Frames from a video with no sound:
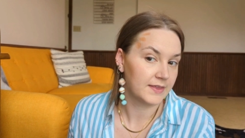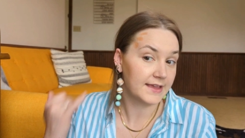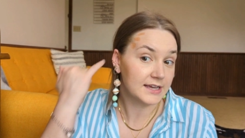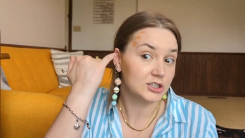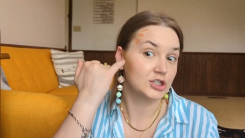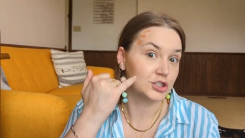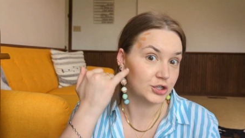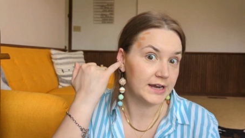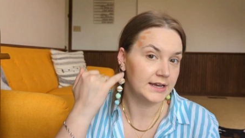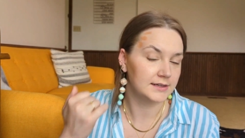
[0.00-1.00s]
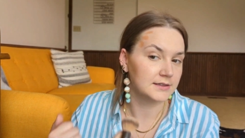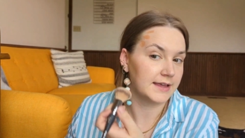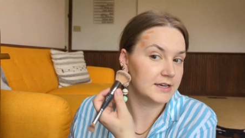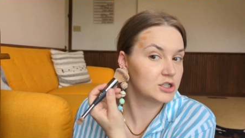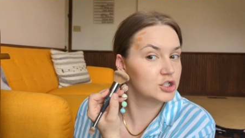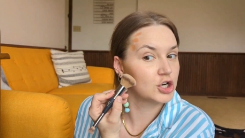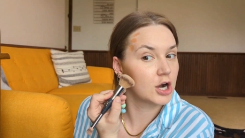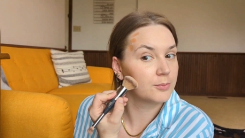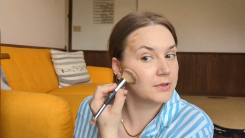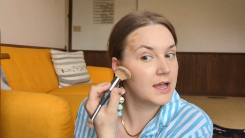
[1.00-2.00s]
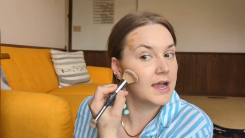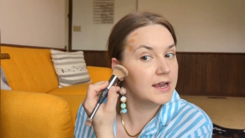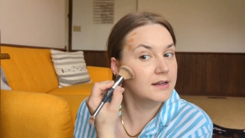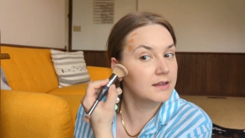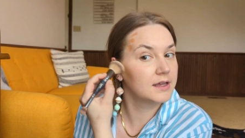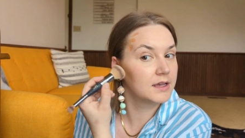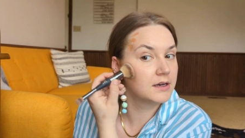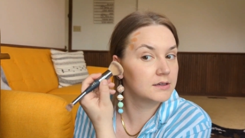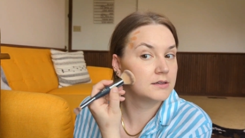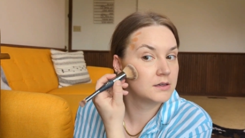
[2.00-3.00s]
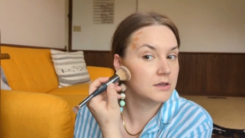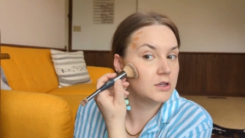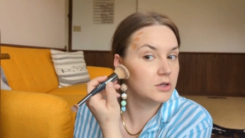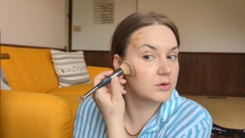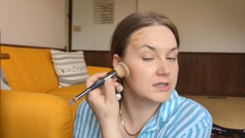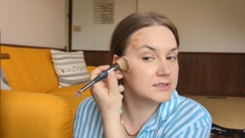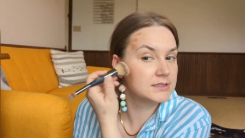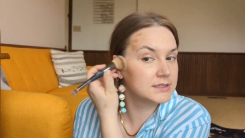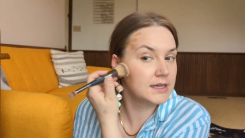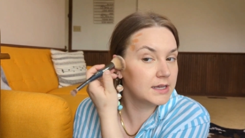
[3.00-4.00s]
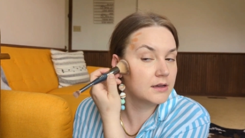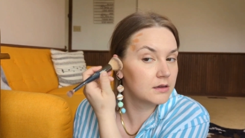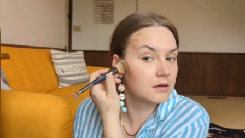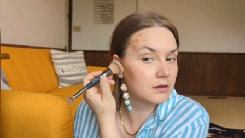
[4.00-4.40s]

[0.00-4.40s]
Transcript: like a straight, like sharp line that you can see.